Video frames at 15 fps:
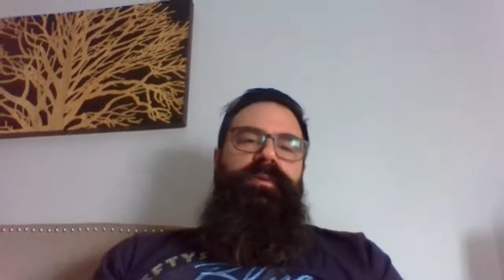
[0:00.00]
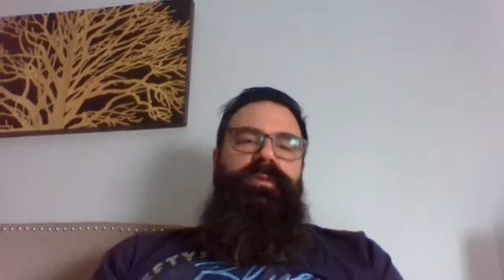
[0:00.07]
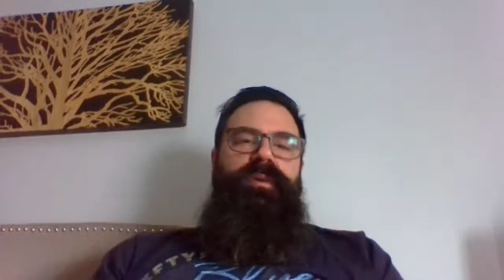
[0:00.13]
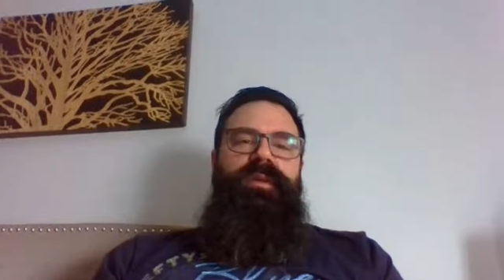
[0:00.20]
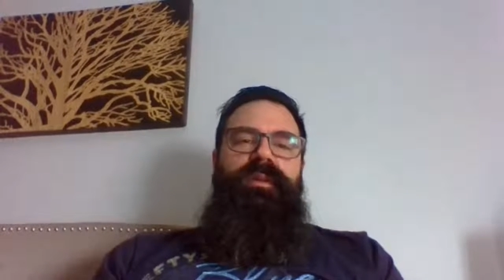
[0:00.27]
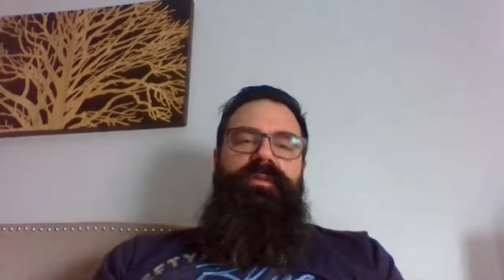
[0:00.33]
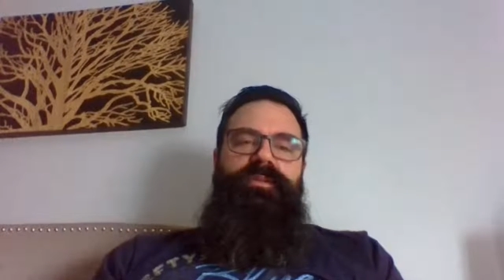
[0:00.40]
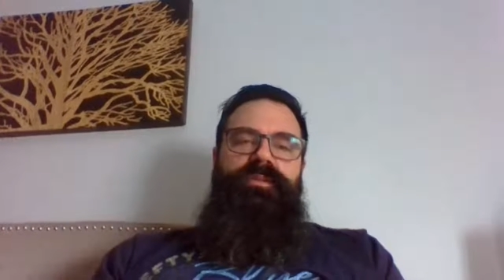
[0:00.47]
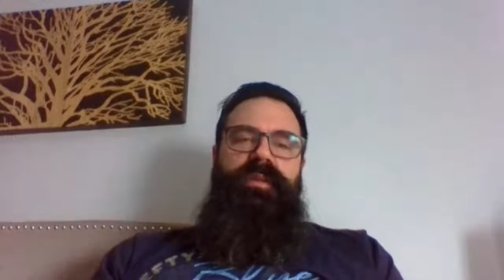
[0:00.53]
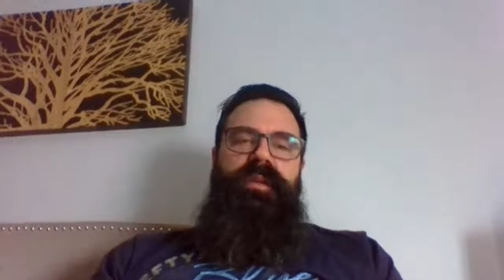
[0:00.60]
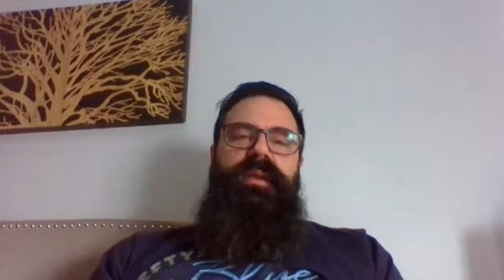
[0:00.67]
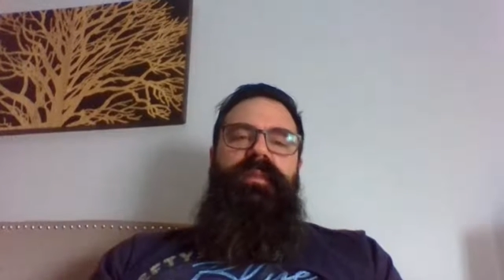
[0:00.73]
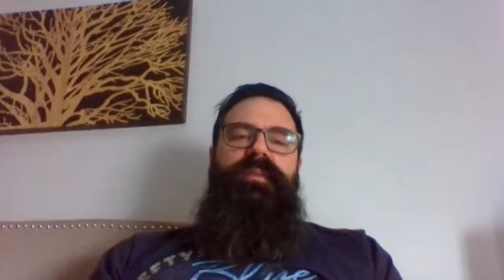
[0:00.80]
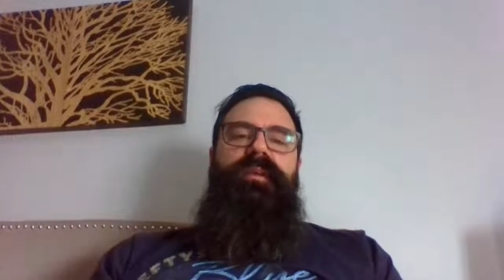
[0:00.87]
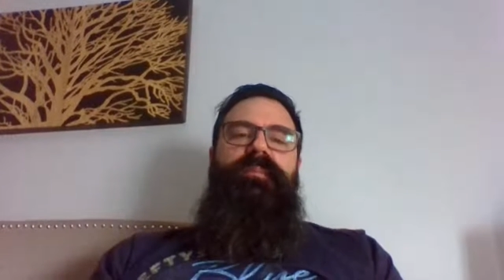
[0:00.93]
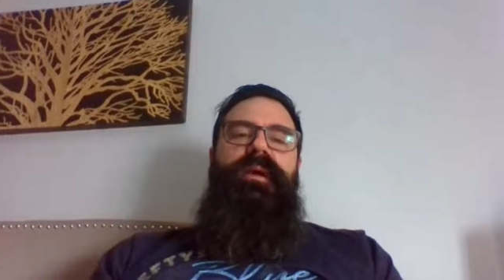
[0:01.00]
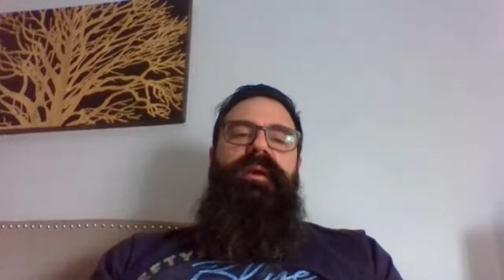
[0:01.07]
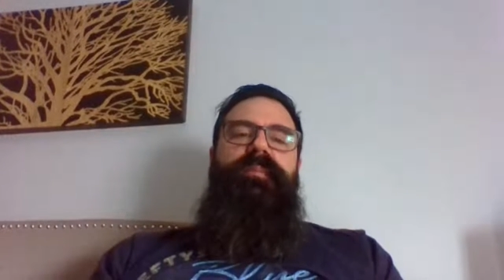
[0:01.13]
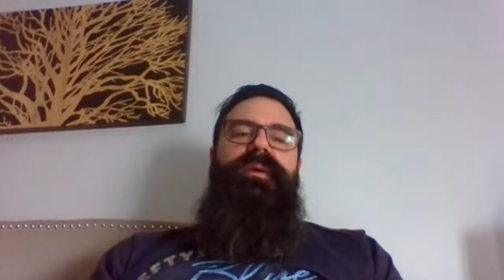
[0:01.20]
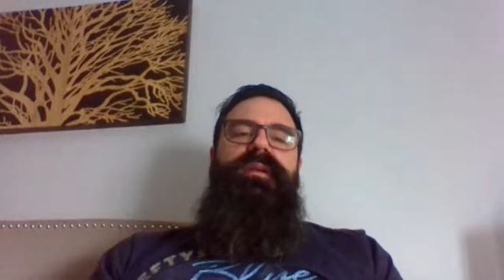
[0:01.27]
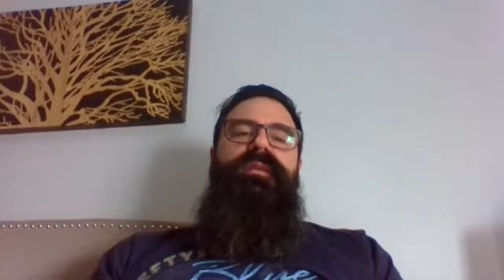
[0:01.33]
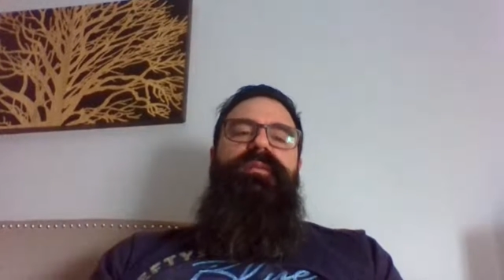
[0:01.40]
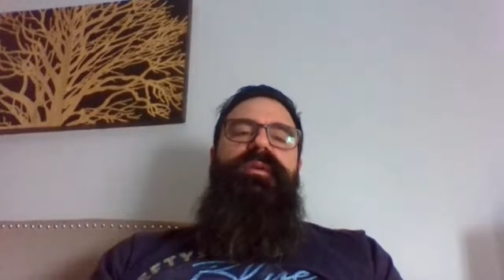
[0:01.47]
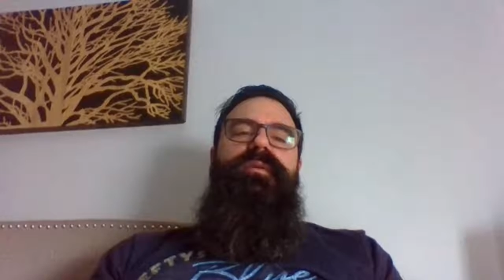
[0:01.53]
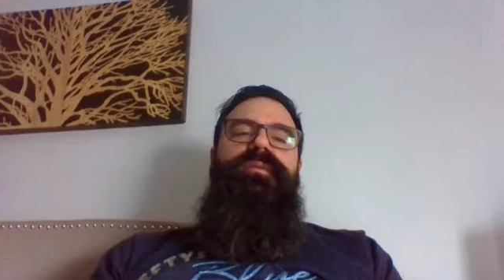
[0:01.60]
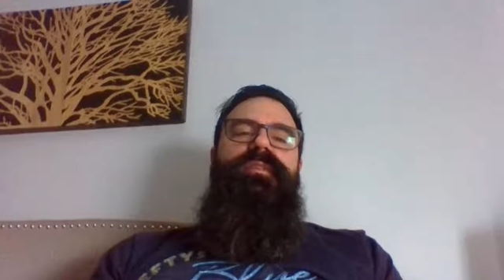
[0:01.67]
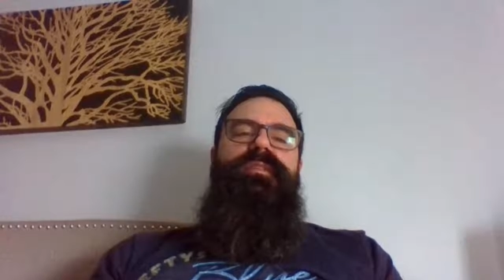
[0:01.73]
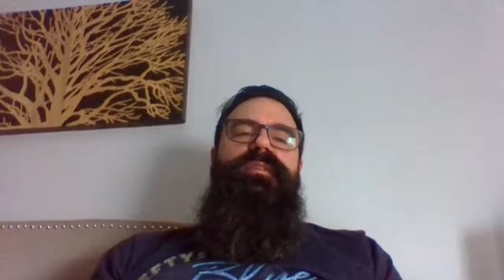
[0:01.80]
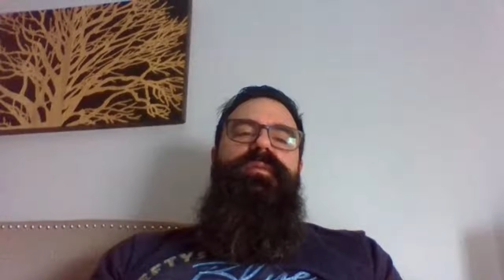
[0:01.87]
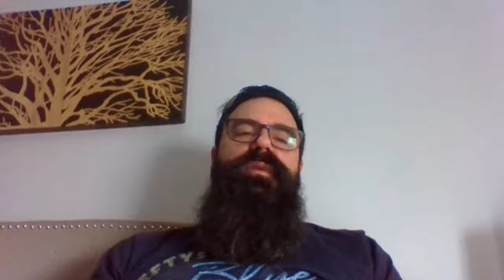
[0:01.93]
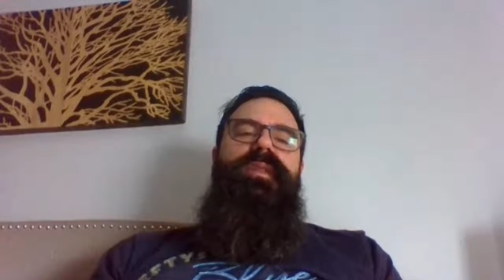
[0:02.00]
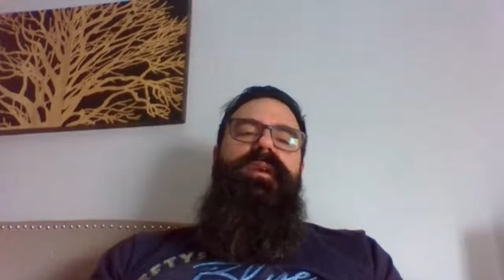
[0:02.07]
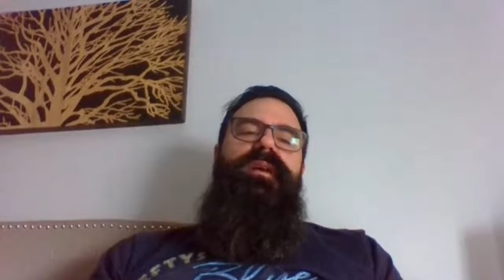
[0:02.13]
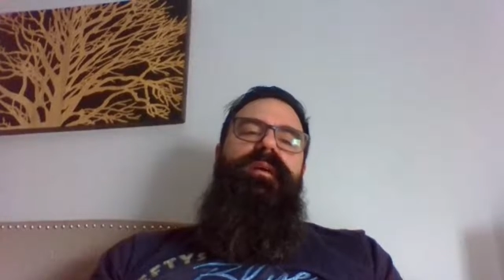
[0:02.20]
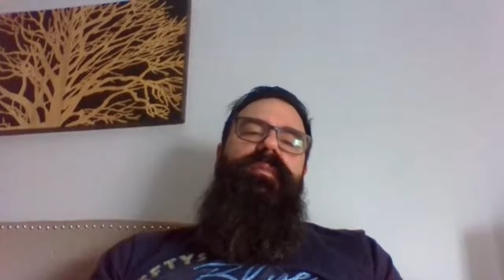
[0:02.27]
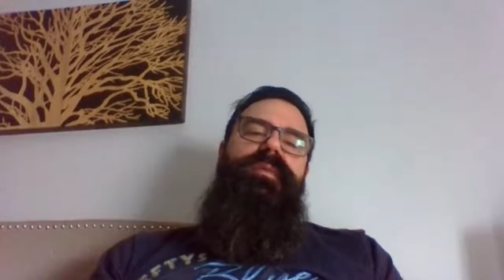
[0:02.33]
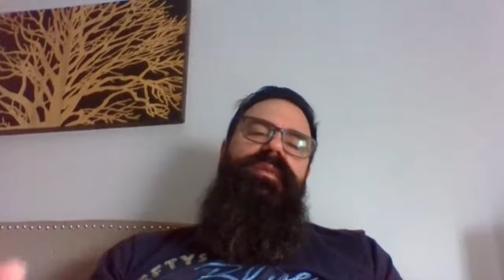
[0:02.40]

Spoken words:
So I'll let you check out that map on your own to see where they are.